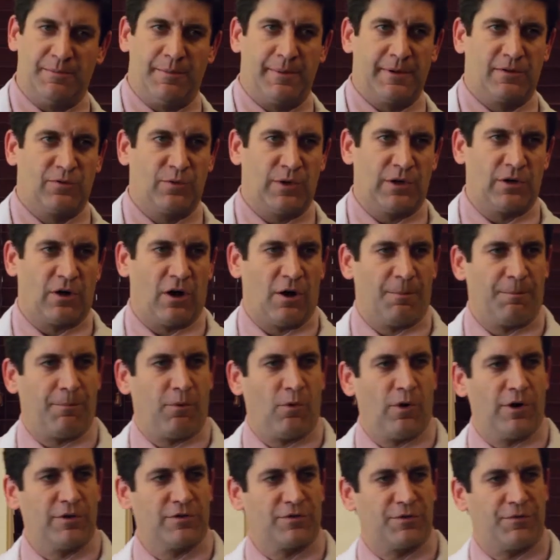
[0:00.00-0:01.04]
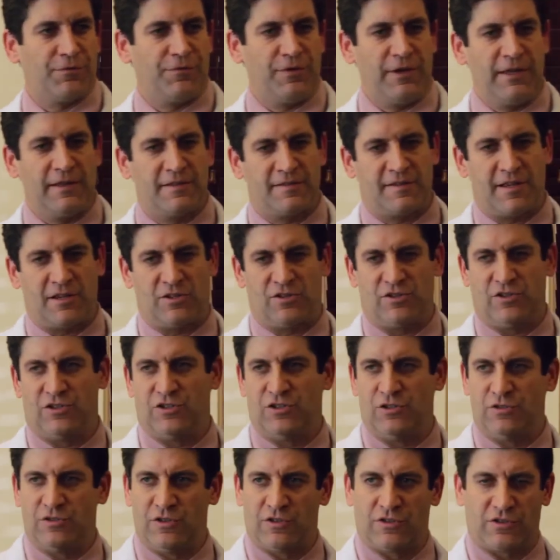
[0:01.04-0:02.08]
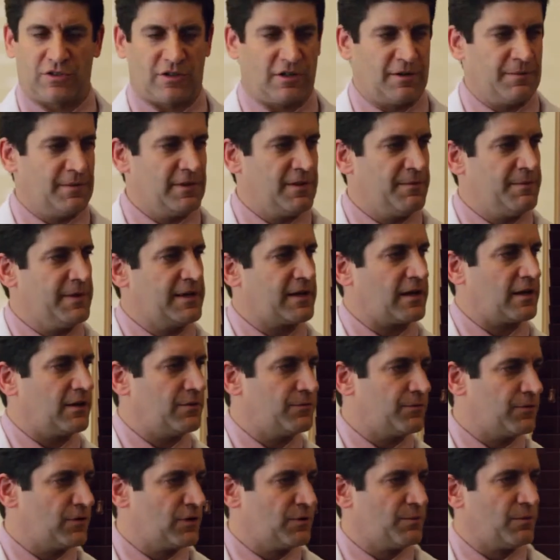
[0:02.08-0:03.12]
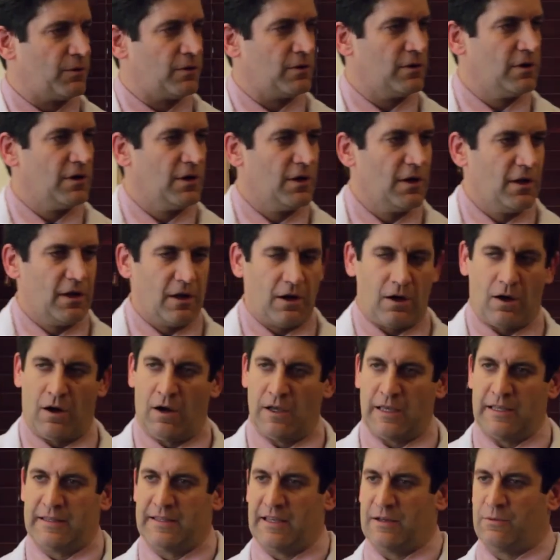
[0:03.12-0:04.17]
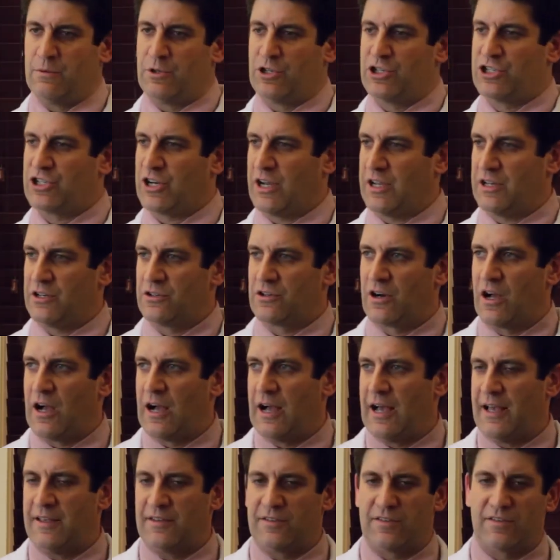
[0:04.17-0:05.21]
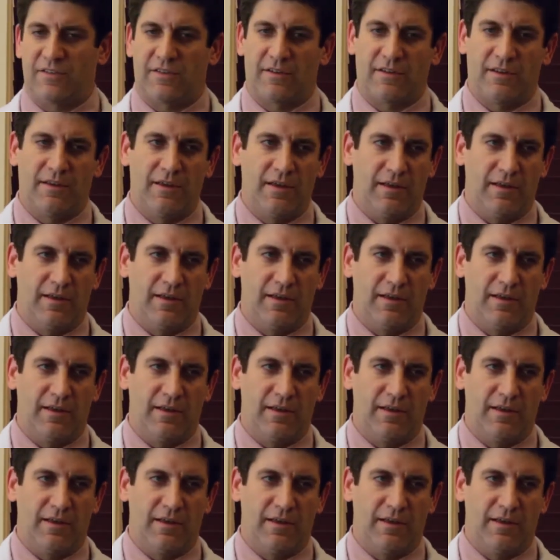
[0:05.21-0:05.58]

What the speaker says: between all points of feet such that you determined to be comfortable. All you did was shut your eyes.